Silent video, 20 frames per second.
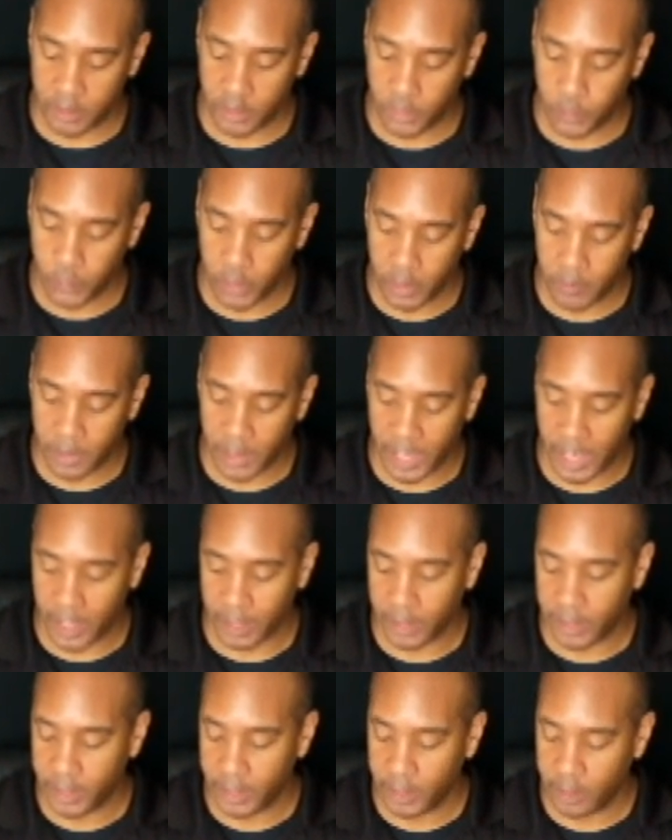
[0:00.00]
and 3
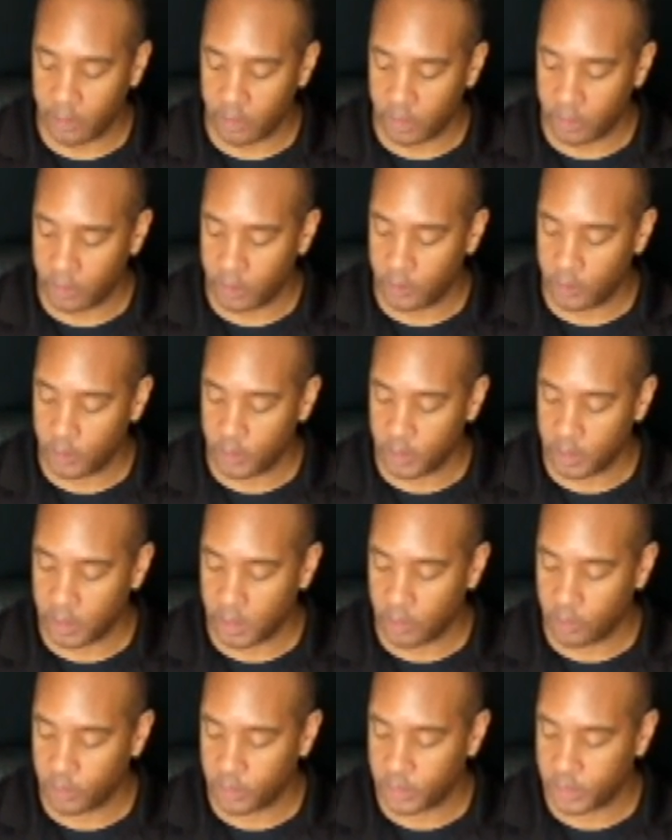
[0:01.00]
black keys, and then there's
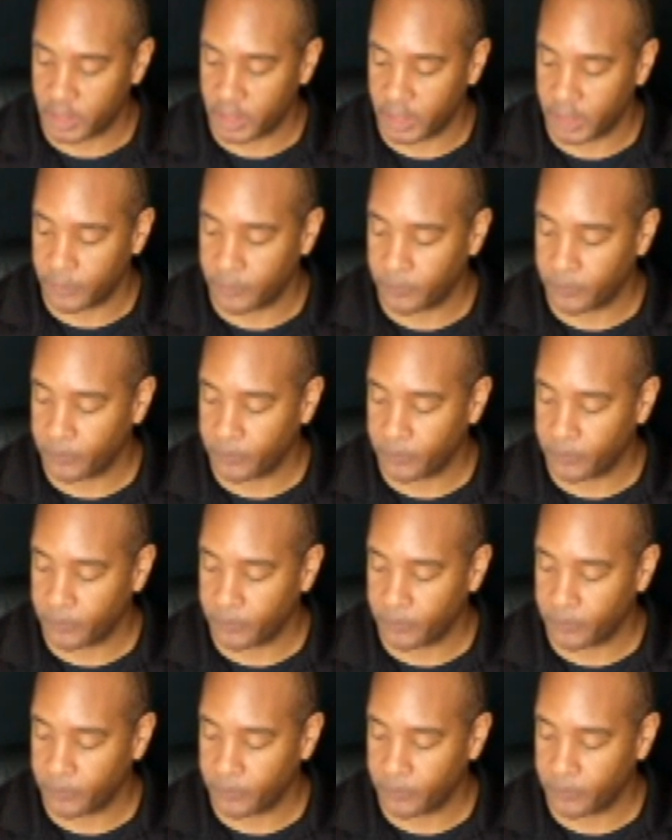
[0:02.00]
another C.